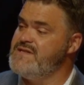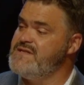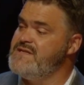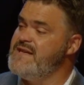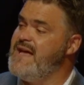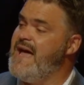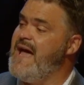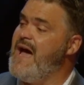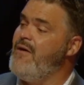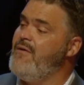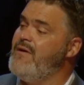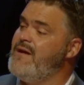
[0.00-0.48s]

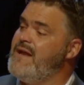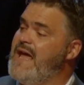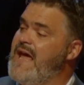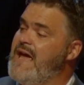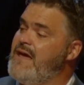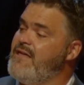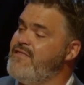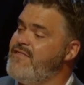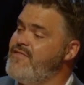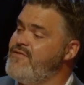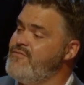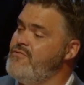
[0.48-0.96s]
now at
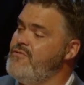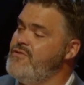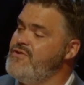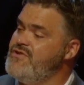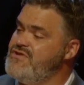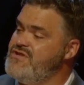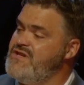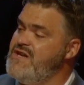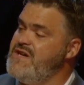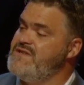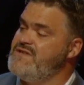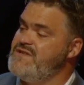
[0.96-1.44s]
hand. Through
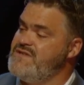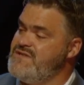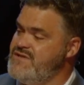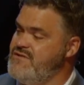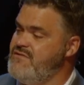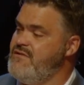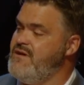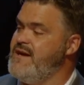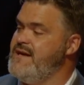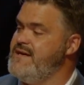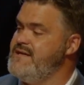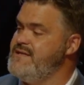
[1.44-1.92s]
Jesus
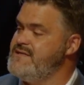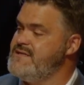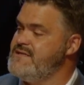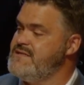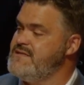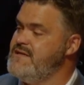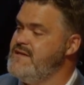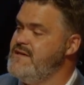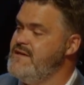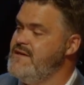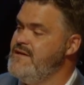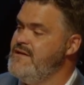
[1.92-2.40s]
Christ,
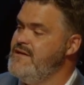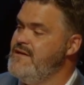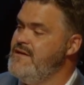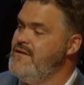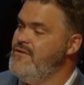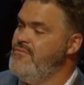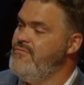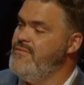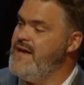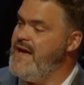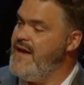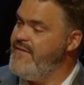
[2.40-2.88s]

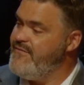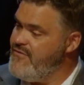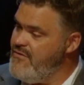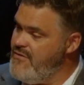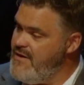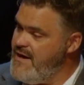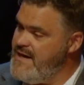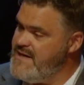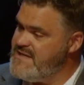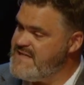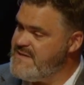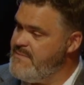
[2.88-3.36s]
we have
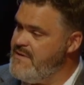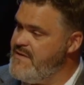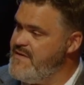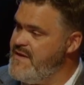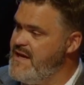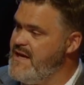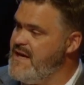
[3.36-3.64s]
grace. Somebody thank